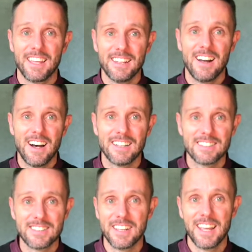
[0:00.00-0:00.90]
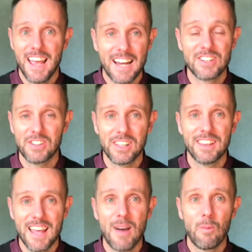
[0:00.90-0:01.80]
And honestly, actually,
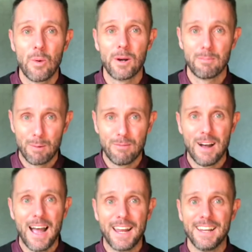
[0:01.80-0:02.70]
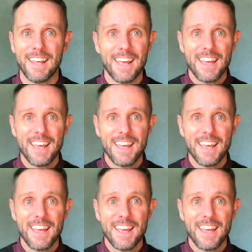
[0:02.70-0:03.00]
that word provide